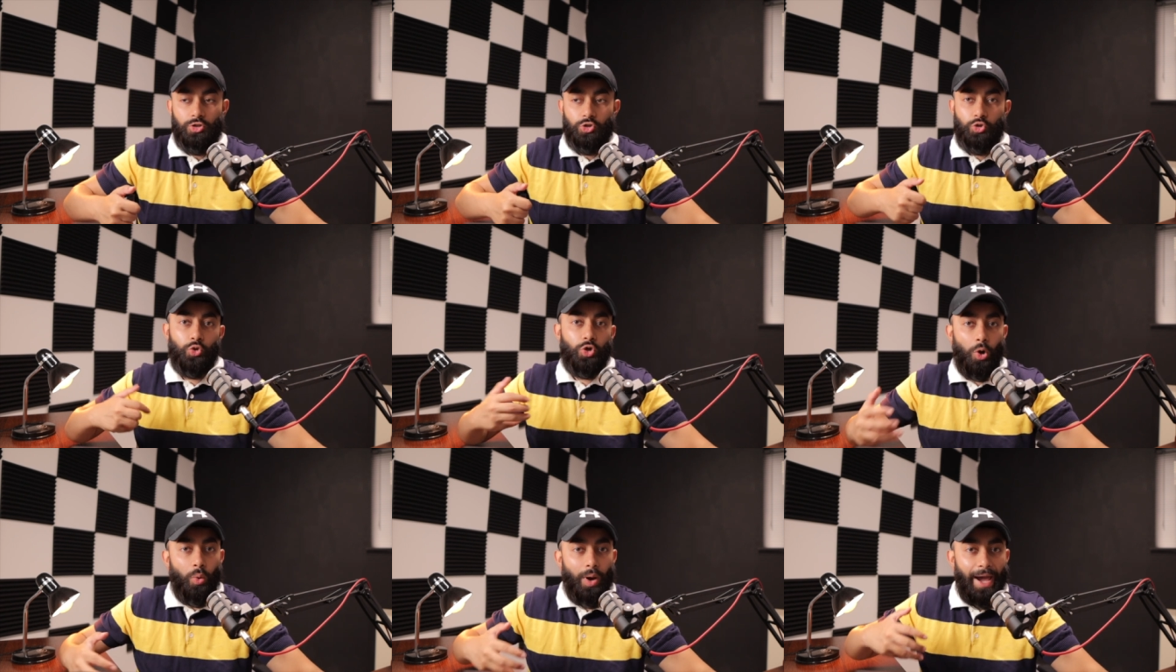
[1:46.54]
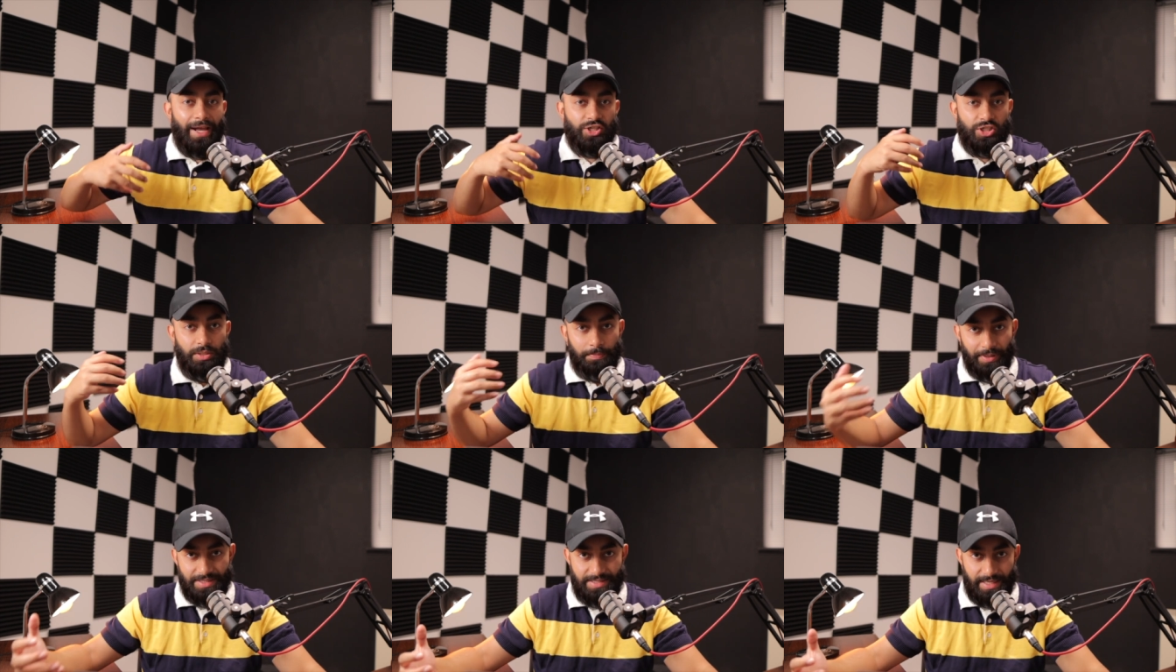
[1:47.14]
you don't actually
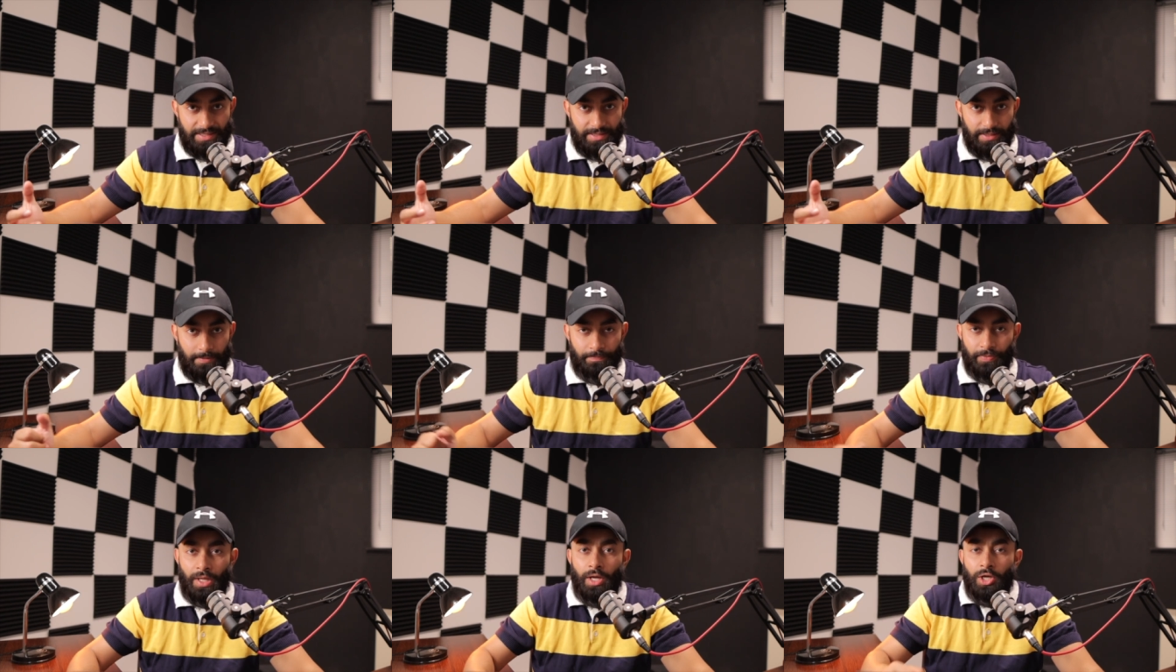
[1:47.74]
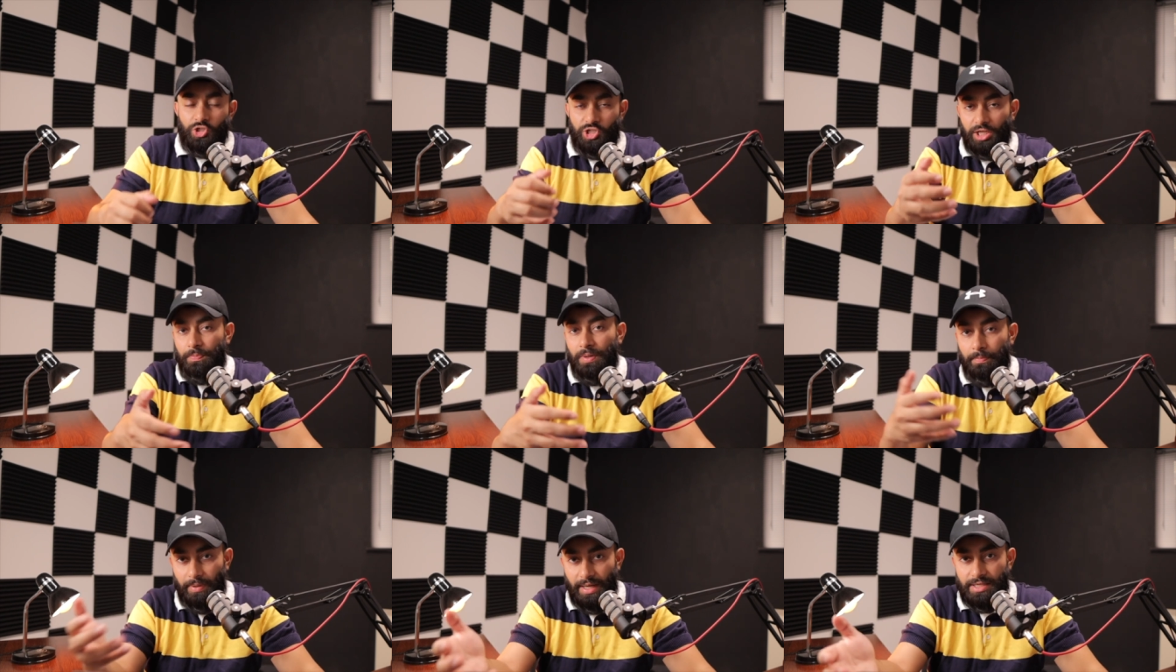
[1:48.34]
possess it. Sheikh
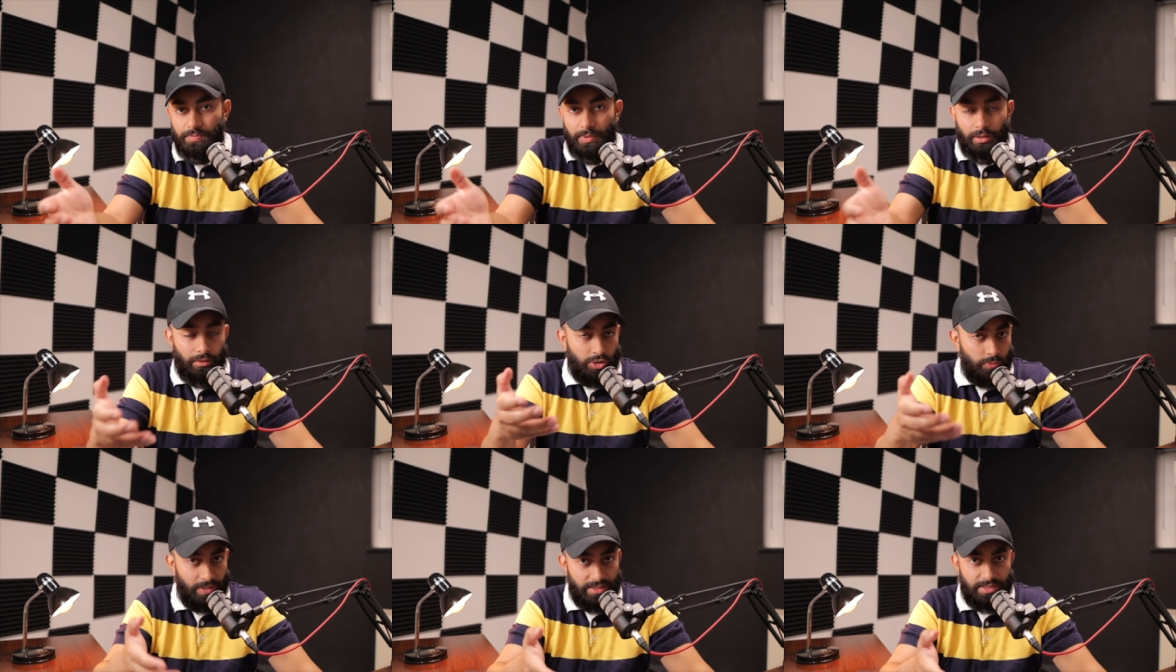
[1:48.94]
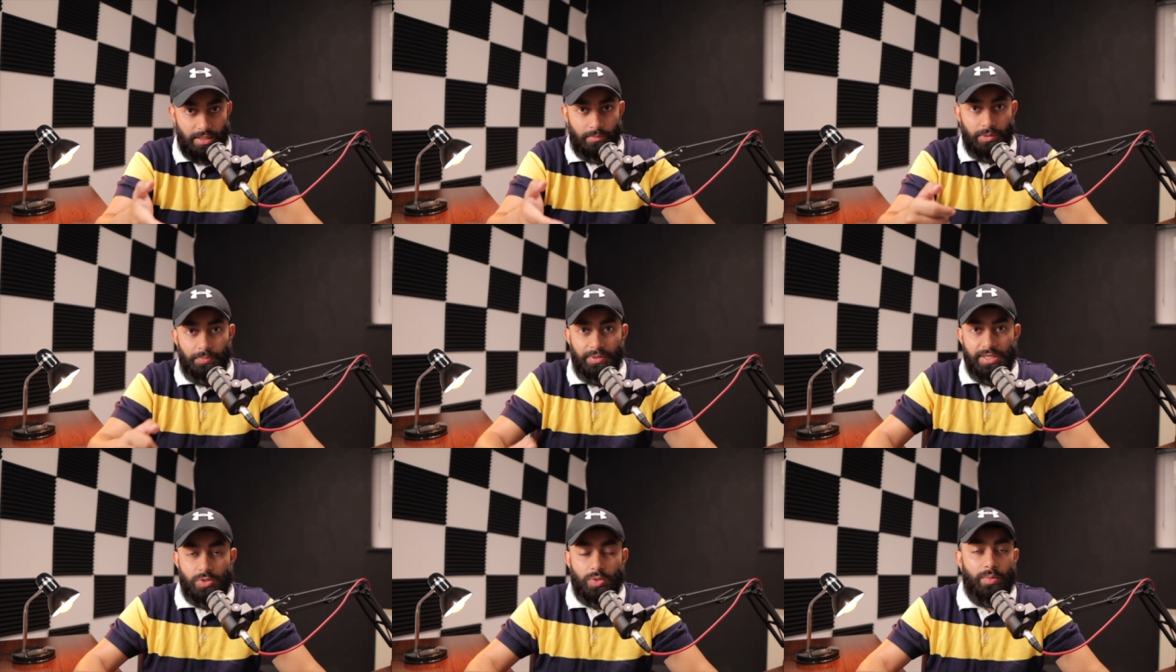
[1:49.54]
bin Baz, may Allah subhanahu wa ta'ala be
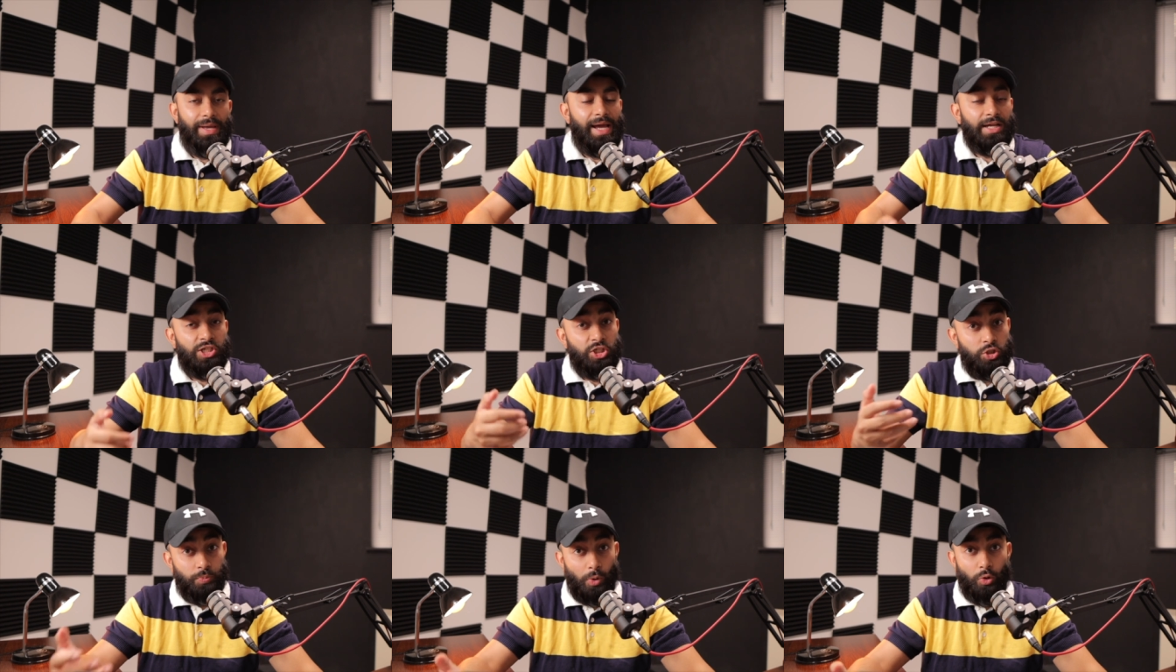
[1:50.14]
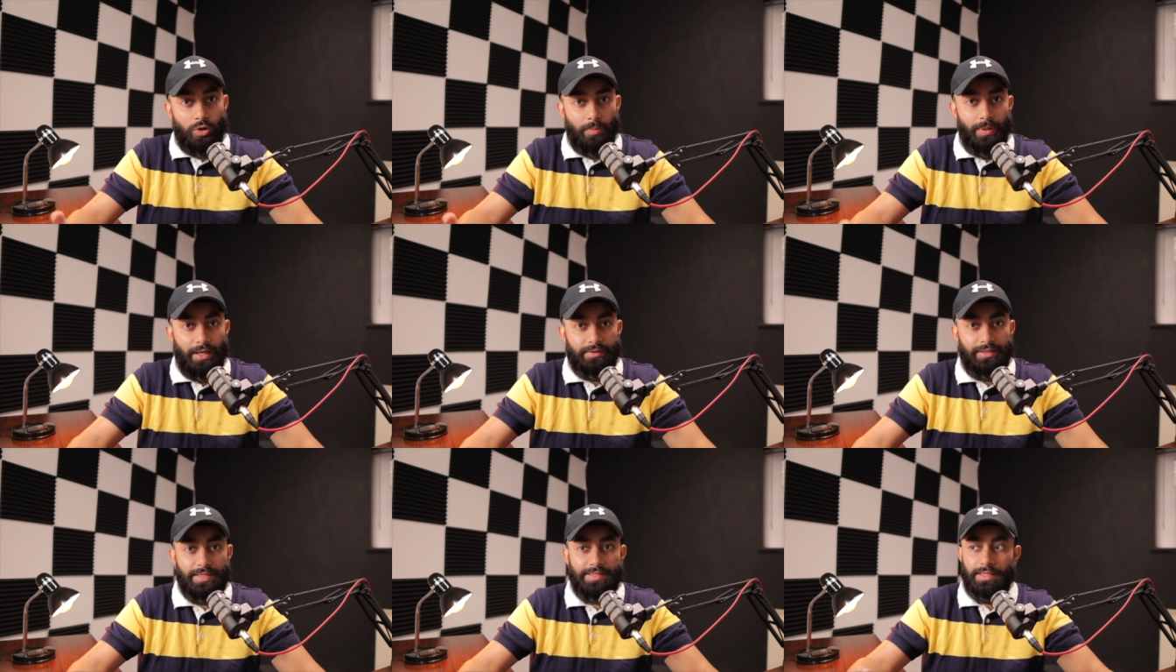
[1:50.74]
pleased with him, he actually spoke
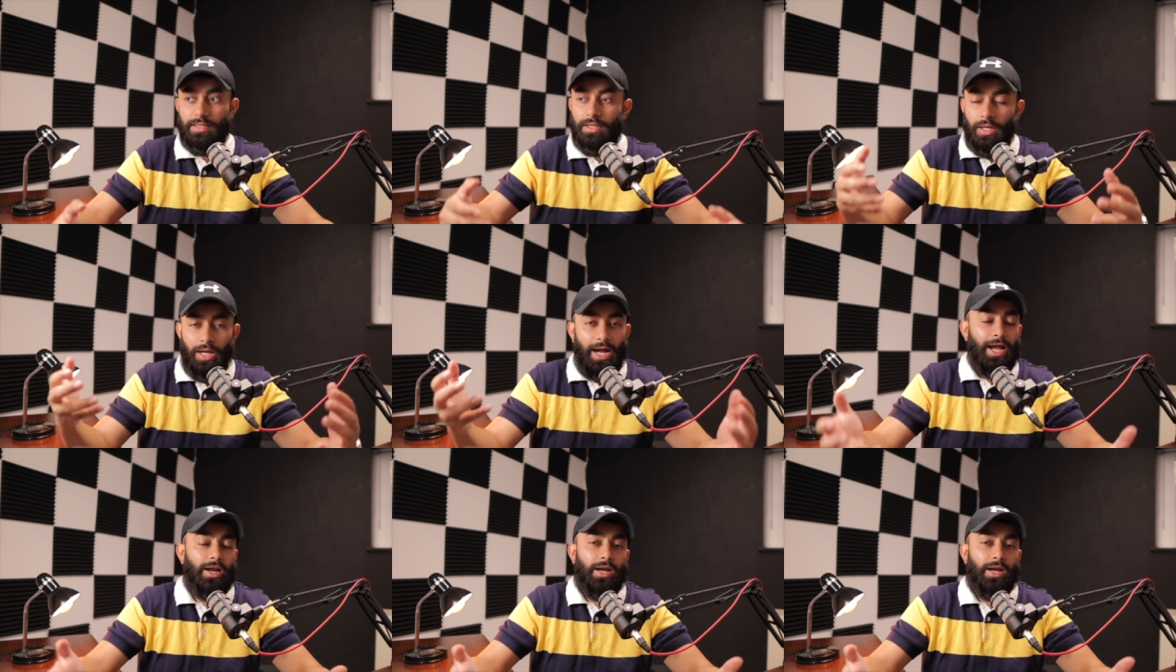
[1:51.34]
about this and I,